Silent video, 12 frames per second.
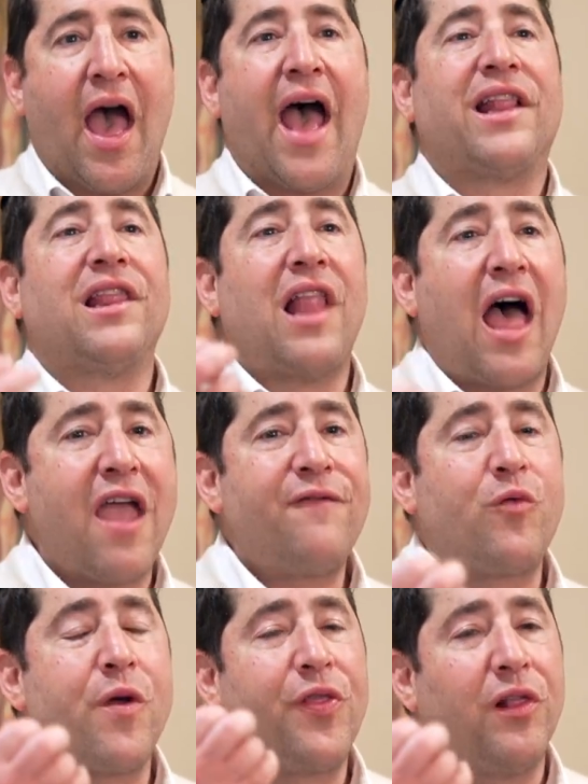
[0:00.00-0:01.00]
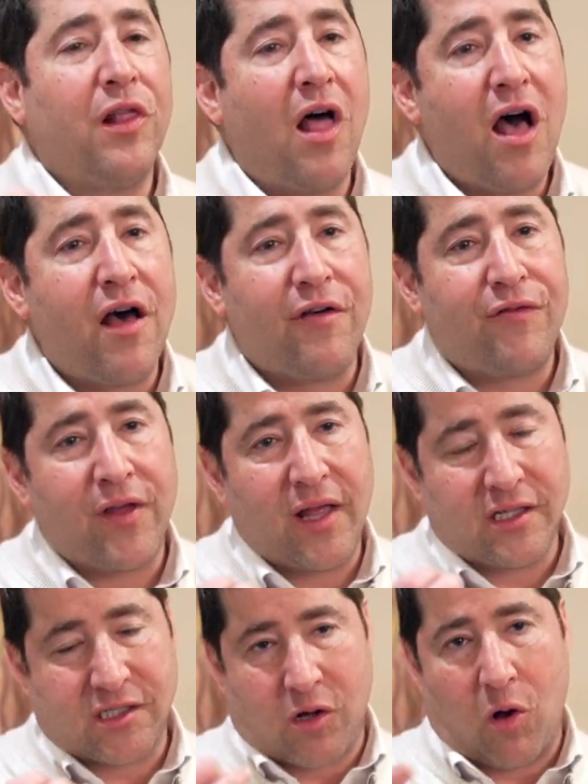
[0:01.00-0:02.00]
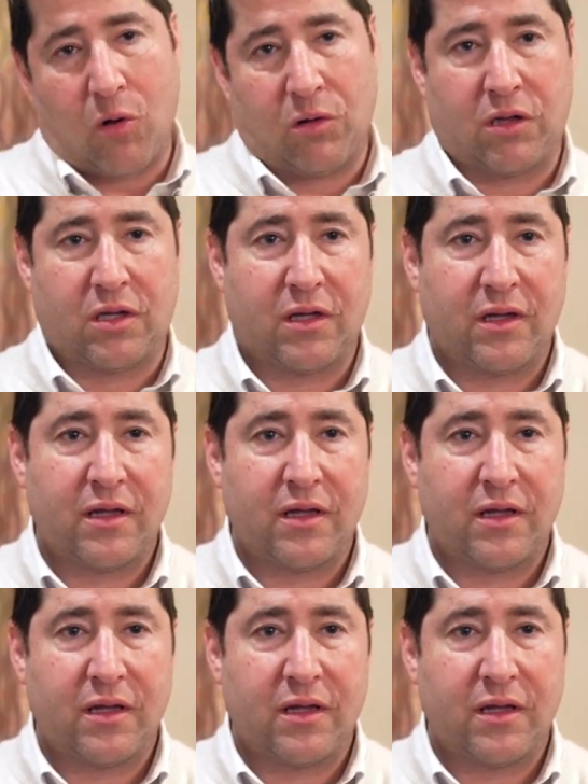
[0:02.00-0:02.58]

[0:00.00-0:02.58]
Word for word: and life with love is gold.